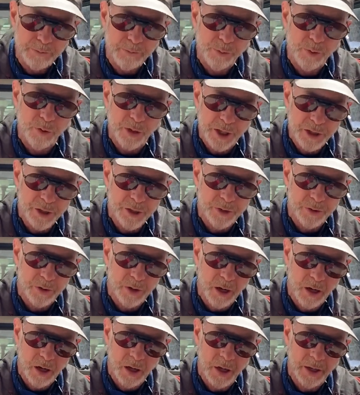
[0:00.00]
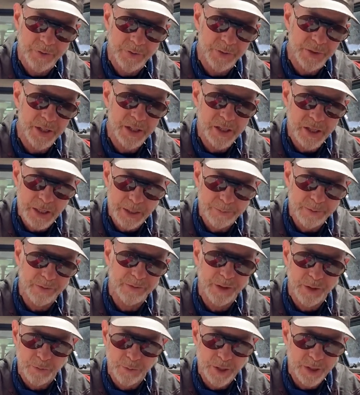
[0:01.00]
pressure on the tip
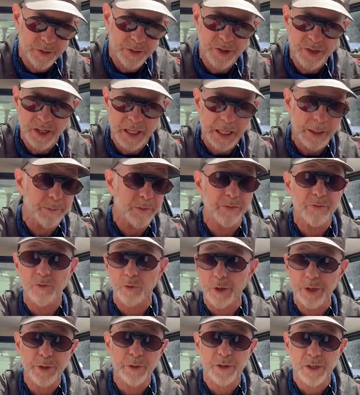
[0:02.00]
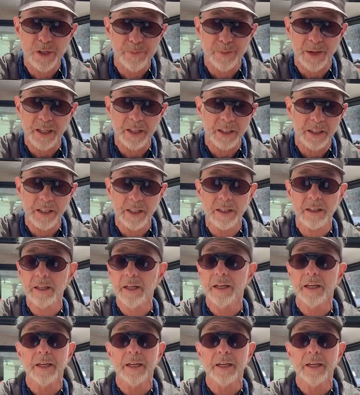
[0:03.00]
of your rear ski before you're expecting it,